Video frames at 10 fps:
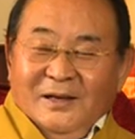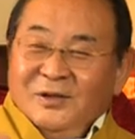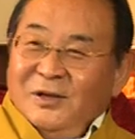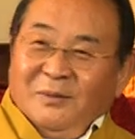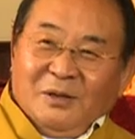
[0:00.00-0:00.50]

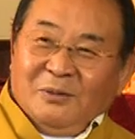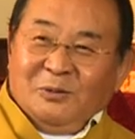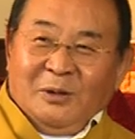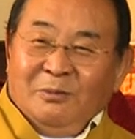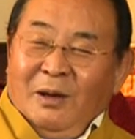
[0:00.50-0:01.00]
Sometimes
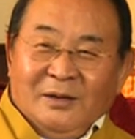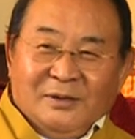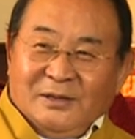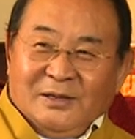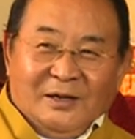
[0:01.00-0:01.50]
when
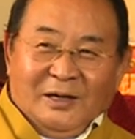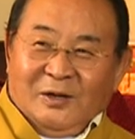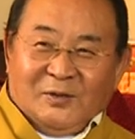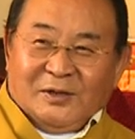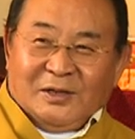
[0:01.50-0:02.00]
Master said,
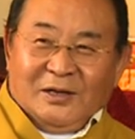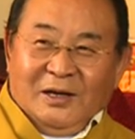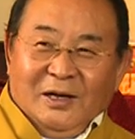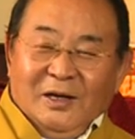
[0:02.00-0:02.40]
interesting,